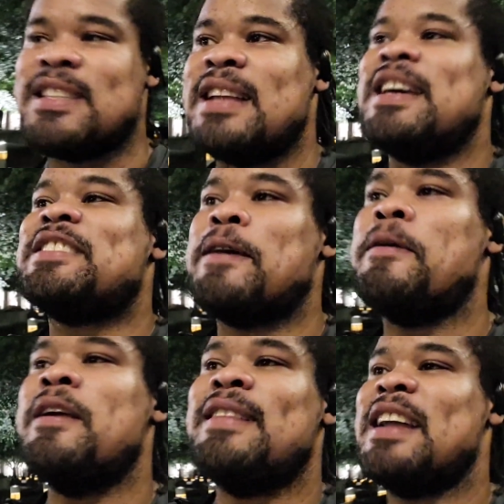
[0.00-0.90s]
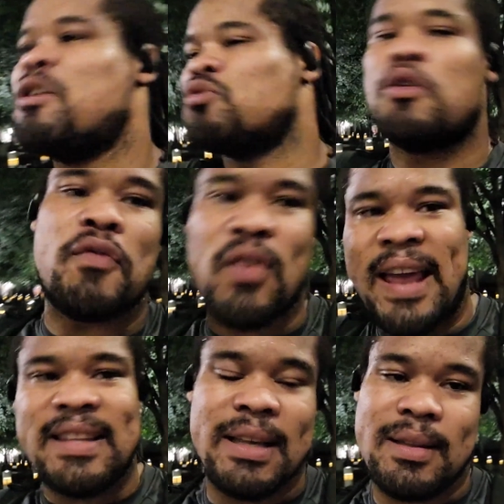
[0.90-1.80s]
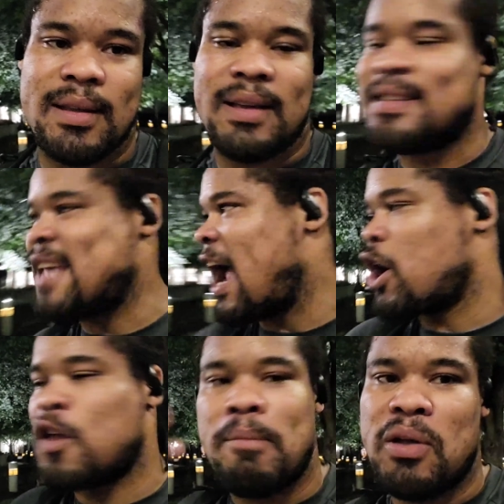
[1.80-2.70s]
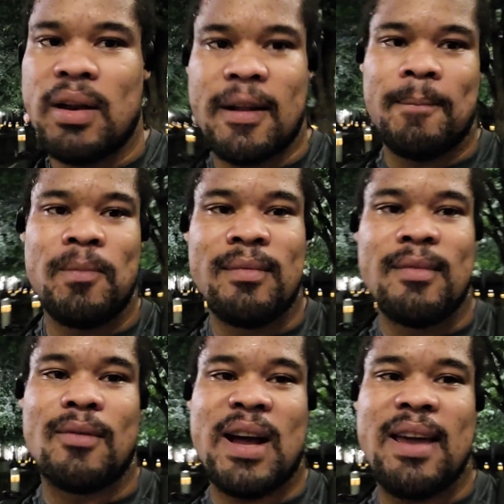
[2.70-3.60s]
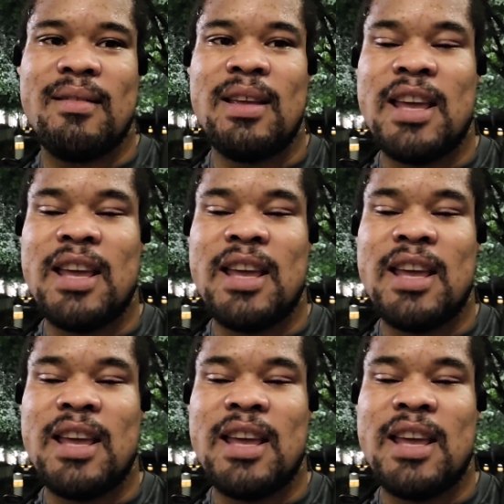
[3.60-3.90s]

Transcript: That doesn't, that doesn't reflect the, the entire community, right?